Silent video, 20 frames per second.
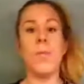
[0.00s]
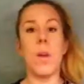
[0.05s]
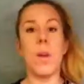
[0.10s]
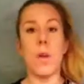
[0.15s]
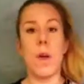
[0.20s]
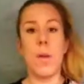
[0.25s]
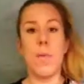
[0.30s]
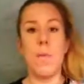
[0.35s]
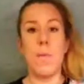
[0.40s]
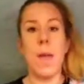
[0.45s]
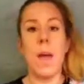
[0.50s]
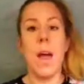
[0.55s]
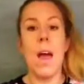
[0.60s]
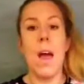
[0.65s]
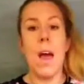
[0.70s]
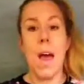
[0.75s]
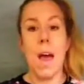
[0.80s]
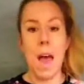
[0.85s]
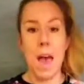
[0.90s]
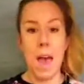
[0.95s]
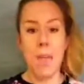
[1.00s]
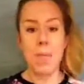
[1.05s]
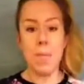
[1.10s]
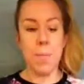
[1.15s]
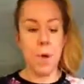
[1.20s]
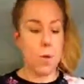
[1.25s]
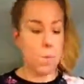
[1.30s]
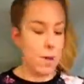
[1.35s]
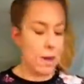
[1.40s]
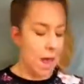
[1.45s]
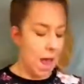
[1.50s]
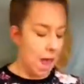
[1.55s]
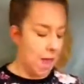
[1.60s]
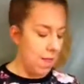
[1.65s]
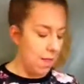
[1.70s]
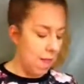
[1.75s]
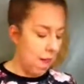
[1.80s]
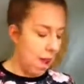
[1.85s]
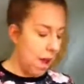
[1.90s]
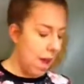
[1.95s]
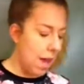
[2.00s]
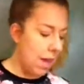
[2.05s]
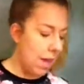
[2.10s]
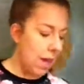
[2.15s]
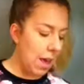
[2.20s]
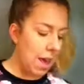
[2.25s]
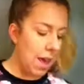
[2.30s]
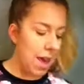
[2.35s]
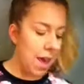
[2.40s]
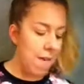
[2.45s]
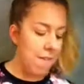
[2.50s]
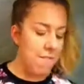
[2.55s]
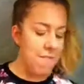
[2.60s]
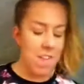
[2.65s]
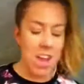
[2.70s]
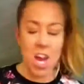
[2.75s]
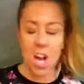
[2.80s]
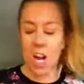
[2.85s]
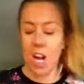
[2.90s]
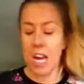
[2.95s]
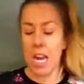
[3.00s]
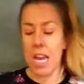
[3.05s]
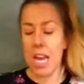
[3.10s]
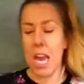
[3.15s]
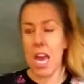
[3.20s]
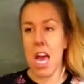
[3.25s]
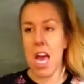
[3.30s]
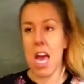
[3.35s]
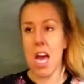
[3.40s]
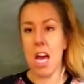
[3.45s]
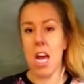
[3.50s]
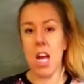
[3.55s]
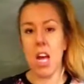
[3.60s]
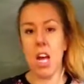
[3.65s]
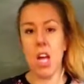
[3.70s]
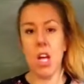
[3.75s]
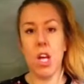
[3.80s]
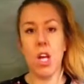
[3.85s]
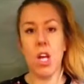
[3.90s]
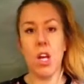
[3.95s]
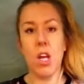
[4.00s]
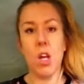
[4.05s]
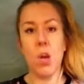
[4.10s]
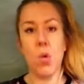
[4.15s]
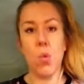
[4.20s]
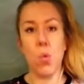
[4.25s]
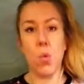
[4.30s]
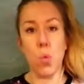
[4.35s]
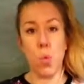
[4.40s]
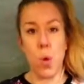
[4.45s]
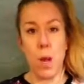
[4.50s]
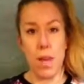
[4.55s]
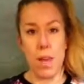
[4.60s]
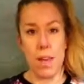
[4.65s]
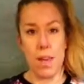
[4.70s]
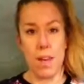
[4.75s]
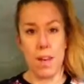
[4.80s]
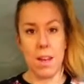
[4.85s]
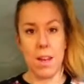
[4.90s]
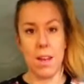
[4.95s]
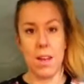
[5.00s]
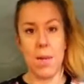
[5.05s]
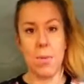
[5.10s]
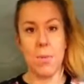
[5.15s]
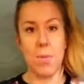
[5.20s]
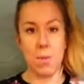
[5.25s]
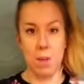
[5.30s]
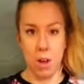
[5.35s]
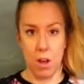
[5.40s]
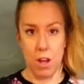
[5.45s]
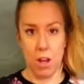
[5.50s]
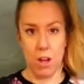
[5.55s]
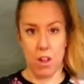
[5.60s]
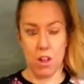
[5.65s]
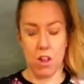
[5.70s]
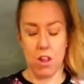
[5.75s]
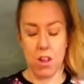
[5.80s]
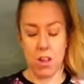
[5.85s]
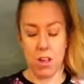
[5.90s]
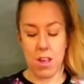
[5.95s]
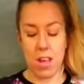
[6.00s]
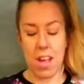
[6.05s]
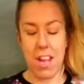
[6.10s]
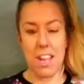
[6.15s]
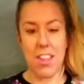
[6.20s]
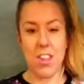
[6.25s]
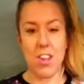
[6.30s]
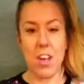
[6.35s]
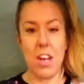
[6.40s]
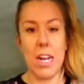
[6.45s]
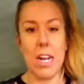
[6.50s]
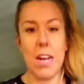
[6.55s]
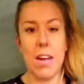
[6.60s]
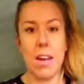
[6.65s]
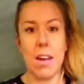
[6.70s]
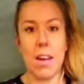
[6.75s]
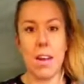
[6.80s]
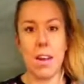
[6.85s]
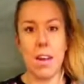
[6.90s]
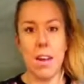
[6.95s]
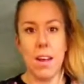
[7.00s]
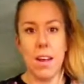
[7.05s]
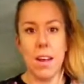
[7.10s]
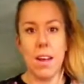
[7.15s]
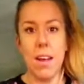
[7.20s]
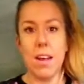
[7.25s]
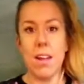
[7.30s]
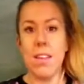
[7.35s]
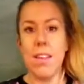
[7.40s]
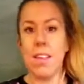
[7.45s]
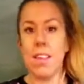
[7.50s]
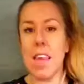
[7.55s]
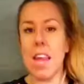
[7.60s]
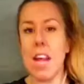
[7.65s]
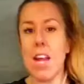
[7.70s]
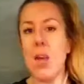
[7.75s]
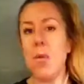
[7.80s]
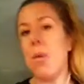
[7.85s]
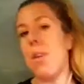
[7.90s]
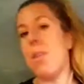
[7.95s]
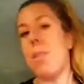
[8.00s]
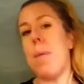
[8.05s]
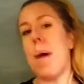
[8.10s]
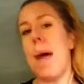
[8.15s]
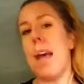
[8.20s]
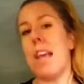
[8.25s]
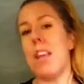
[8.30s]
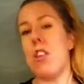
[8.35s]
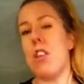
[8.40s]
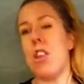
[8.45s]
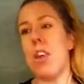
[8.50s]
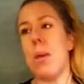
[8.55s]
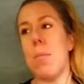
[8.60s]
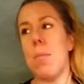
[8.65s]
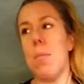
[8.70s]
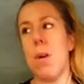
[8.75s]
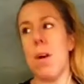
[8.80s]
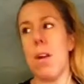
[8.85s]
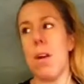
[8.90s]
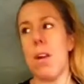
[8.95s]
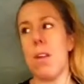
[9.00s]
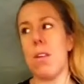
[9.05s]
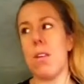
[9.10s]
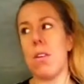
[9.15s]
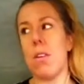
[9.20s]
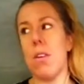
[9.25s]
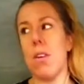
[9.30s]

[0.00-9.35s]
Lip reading: Okay. At the moment, I like a very red blush. And it's gonna scare you in the packaging, but